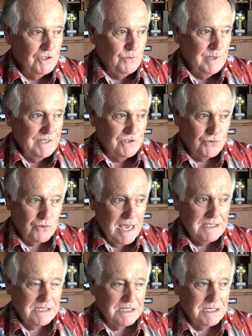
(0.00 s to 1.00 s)
we
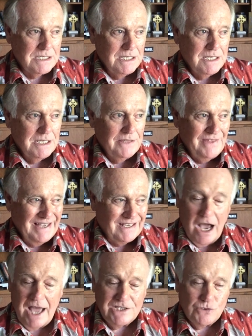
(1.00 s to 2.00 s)
trust that
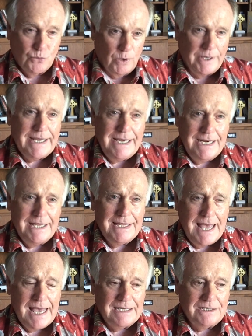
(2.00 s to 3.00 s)
God's working in
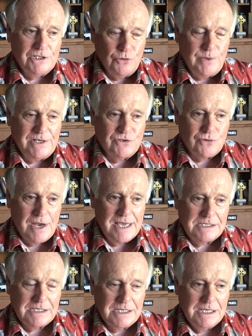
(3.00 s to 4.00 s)
that? Do we
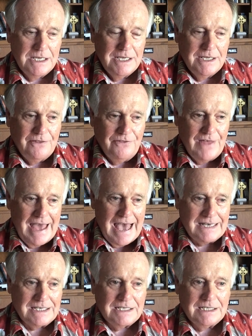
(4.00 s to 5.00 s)
trust
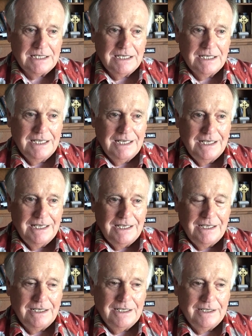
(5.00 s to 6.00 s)
that,
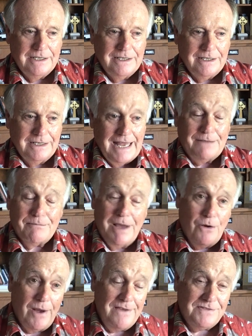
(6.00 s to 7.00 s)
like
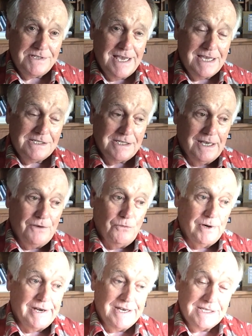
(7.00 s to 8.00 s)
my wife says,
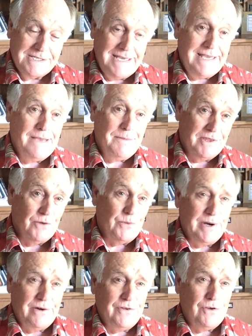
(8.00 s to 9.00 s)
we're going to see him in the
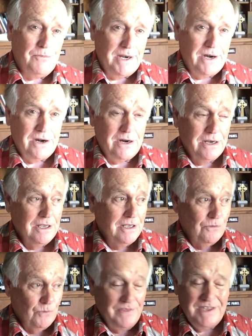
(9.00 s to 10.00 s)
rearview mirror
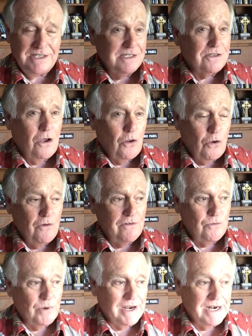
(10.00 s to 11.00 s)
when this is all
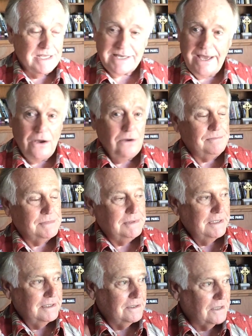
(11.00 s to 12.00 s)
over? We're going to say, "Oh,
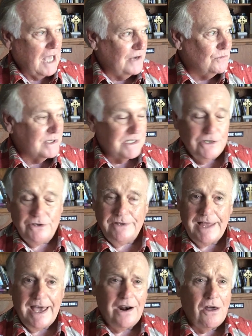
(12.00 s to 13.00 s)
God was
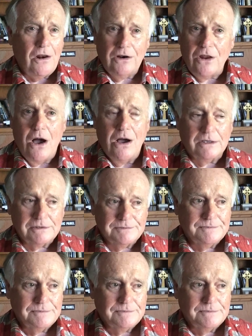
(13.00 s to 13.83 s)
doing that all along."